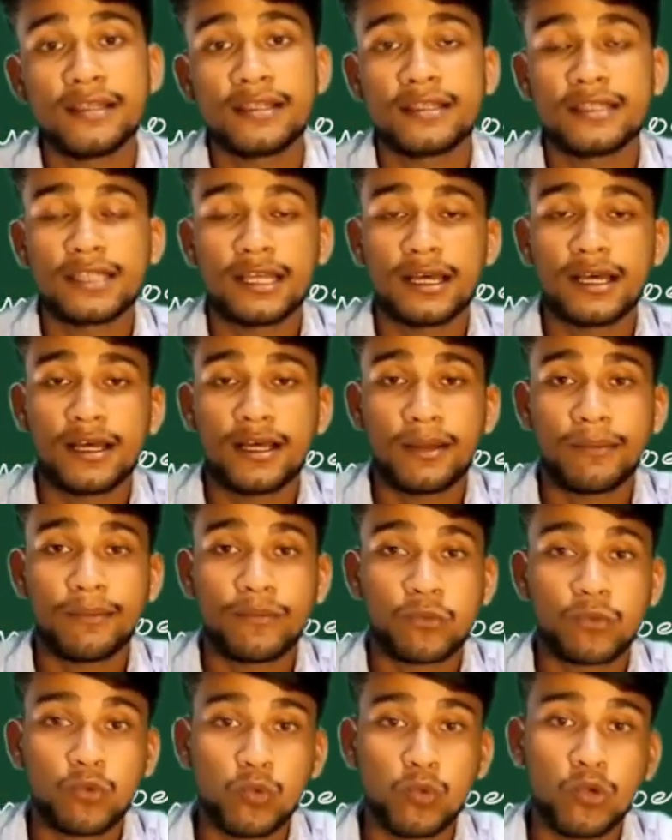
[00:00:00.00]
The
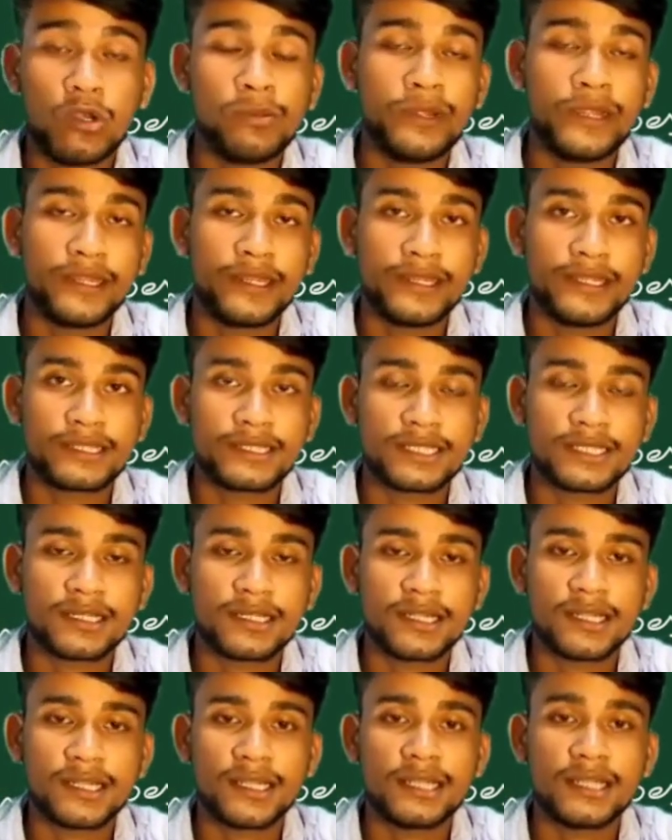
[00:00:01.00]
full Benediction
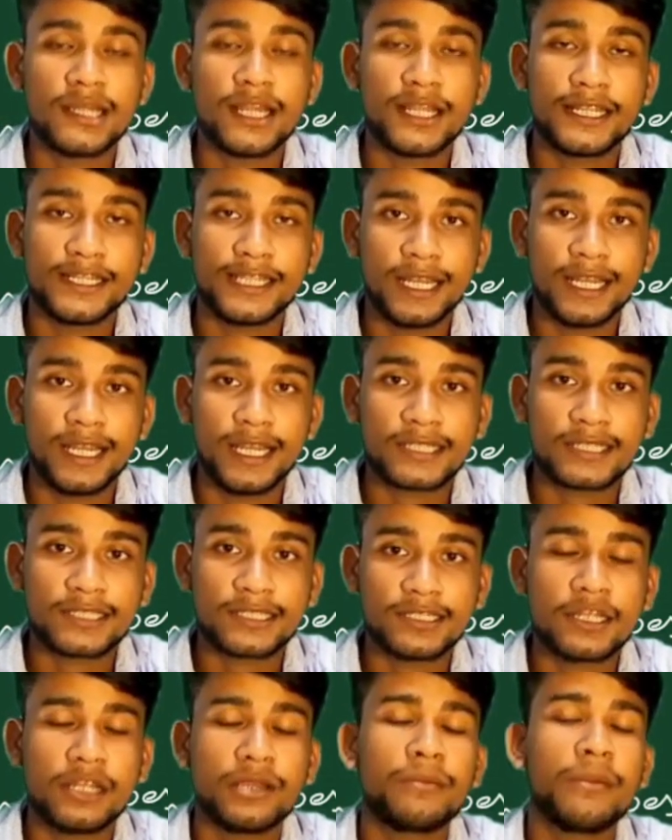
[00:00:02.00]
criteria, Deluxe
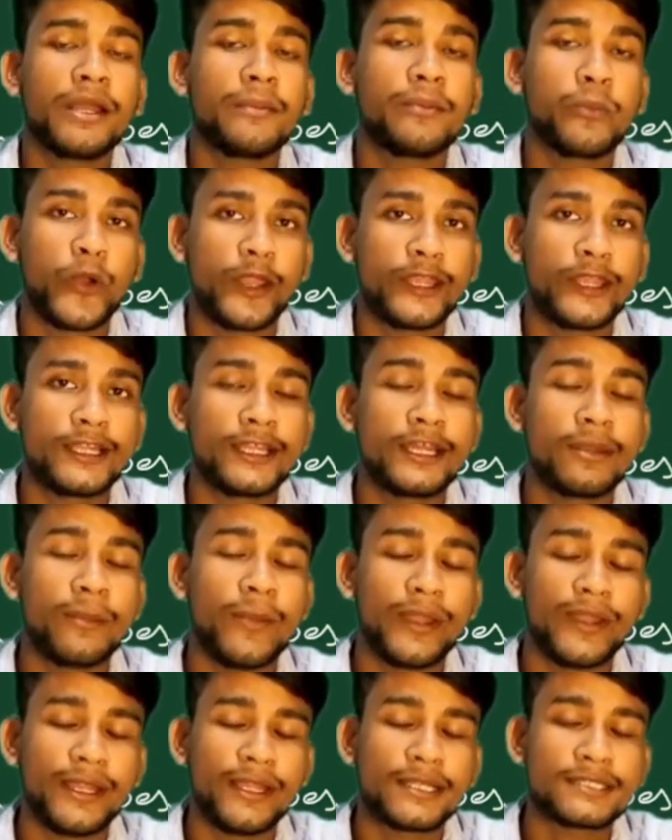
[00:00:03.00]
theorem and Poincare
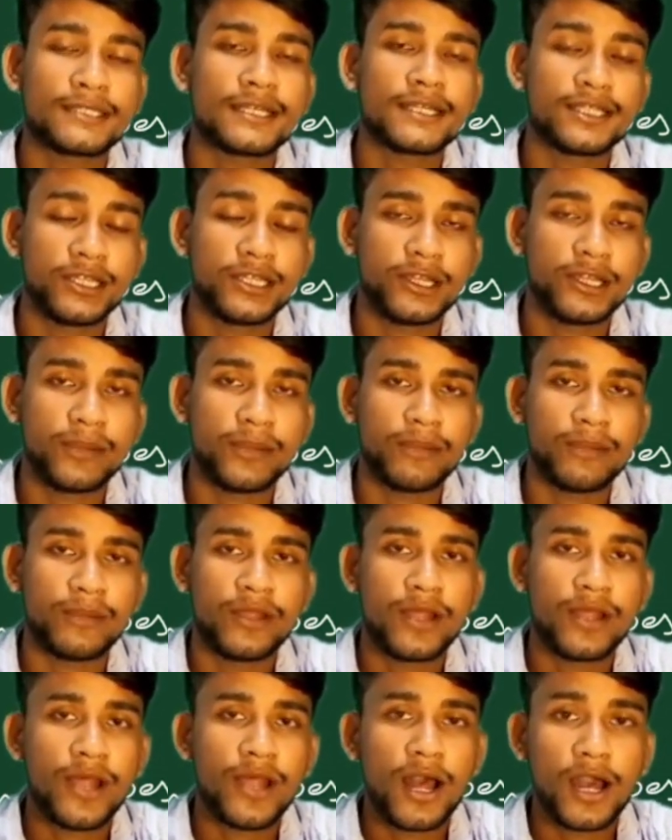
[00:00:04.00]
Benediction theorem
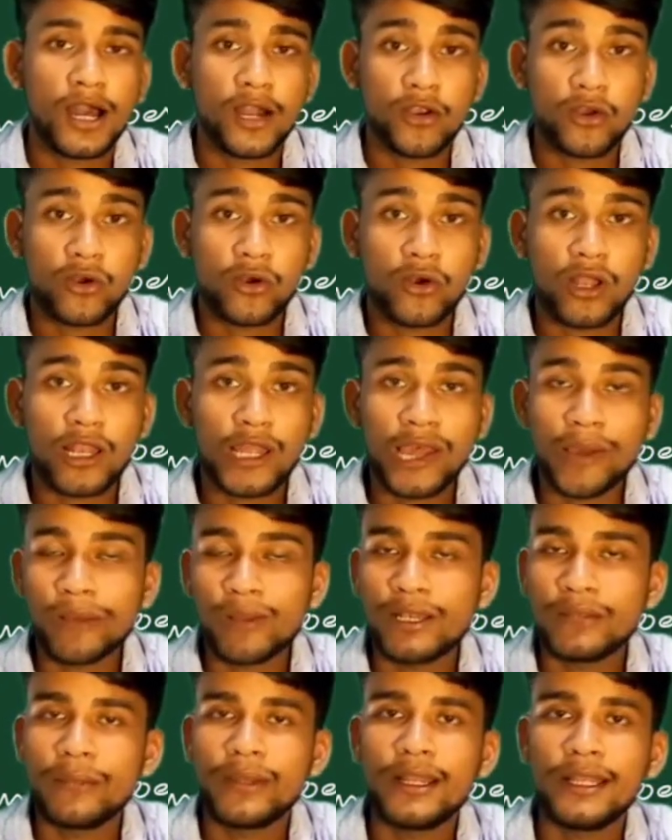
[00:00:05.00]
are all
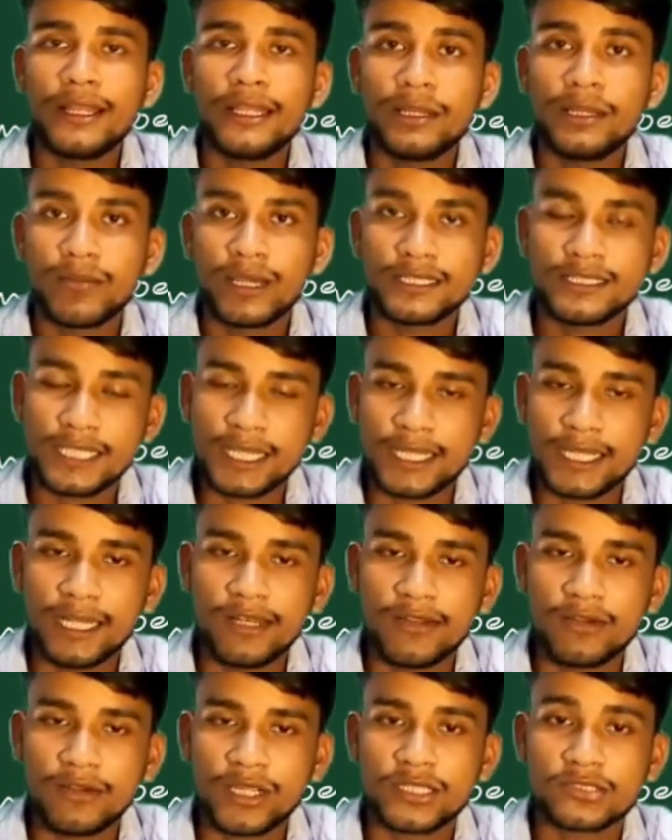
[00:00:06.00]
available in my
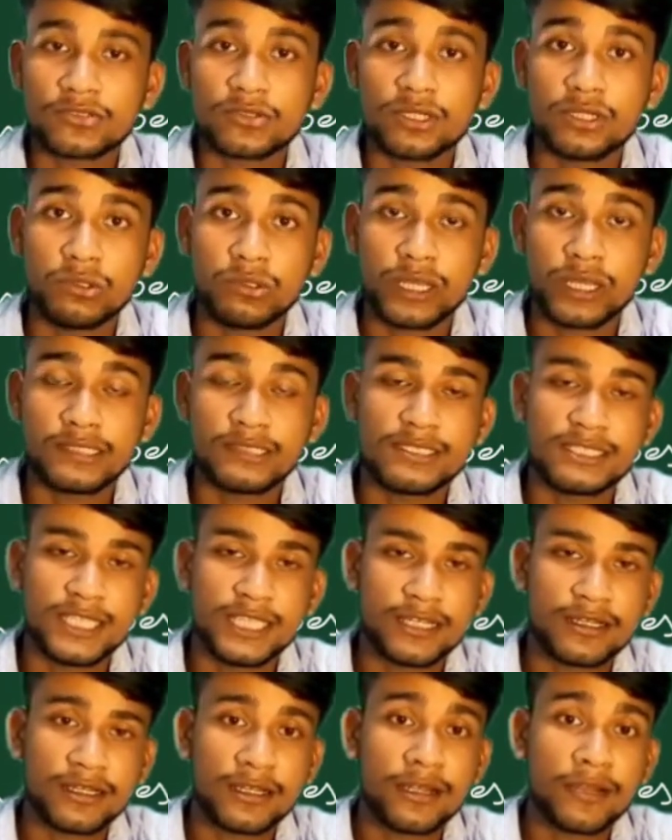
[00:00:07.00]
channel, okay. So you can
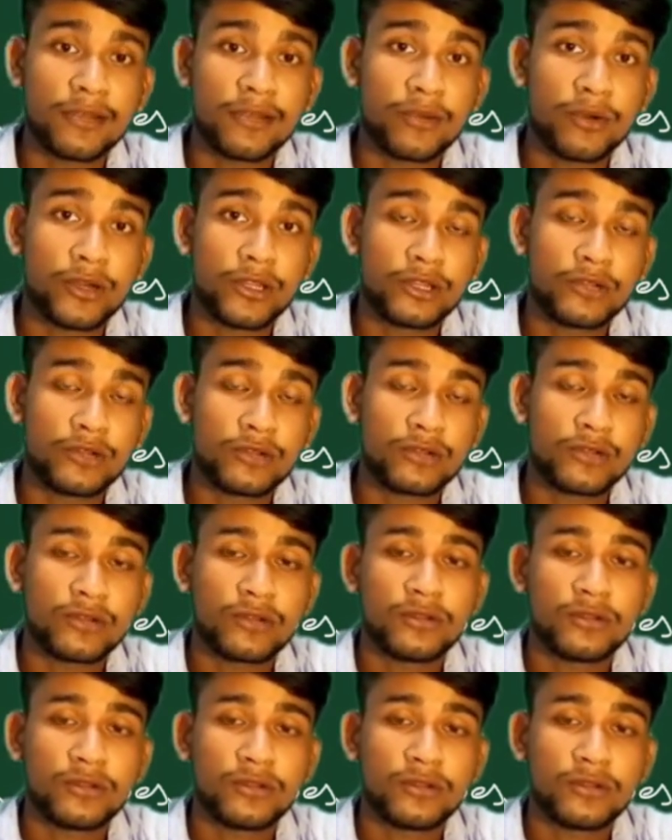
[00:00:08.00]
check for your